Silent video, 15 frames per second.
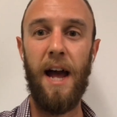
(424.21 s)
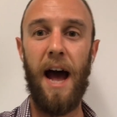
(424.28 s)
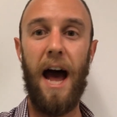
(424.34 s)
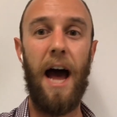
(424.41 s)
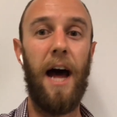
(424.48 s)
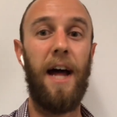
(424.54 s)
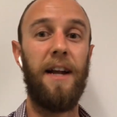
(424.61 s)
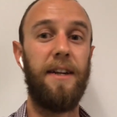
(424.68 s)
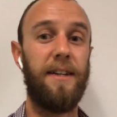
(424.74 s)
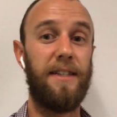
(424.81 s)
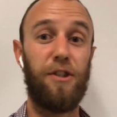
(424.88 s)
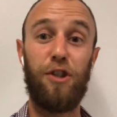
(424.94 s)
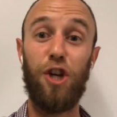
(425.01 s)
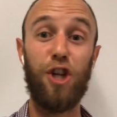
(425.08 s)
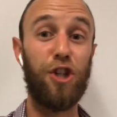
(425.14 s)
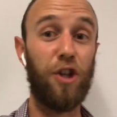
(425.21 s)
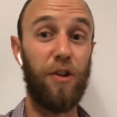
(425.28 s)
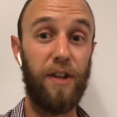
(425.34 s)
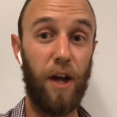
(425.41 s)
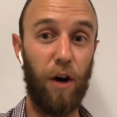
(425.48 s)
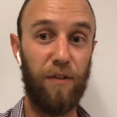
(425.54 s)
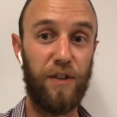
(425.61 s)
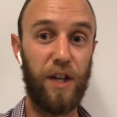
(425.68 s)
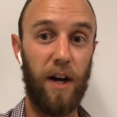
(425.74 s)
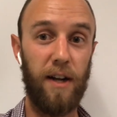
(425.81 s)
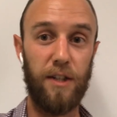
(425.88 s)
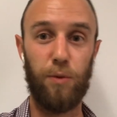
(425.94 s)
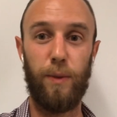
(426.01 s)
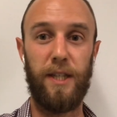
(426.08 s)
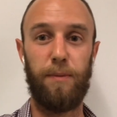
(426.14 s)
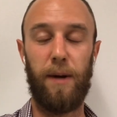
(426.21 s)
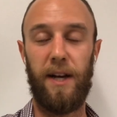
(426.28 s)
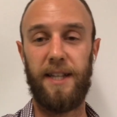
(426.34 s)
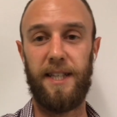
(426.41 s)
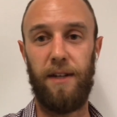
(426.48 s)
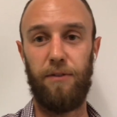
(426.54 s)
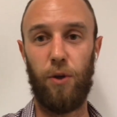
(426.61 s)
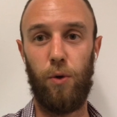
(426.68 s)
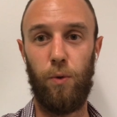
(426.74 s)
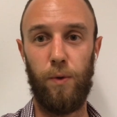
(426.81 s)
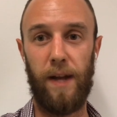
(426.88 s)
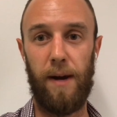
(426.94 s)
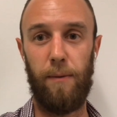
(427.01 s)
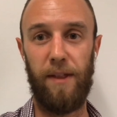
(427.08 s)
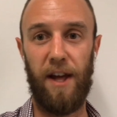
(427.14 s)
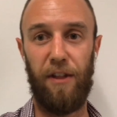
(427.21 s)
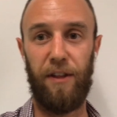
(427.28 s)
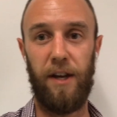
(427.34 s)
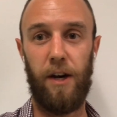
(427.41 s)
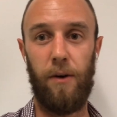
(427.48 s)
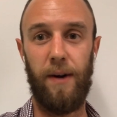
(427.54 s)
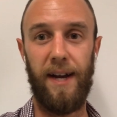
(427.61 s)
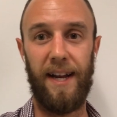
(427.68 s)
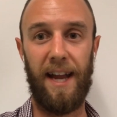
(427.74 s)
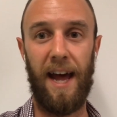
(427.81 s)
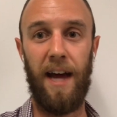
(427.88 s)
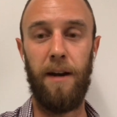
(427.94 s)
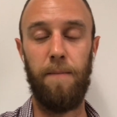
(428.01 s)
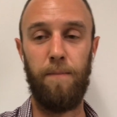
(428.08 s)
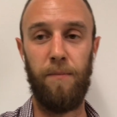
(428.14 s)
And just on the off chance, we spray ourselves all down with ethanol again.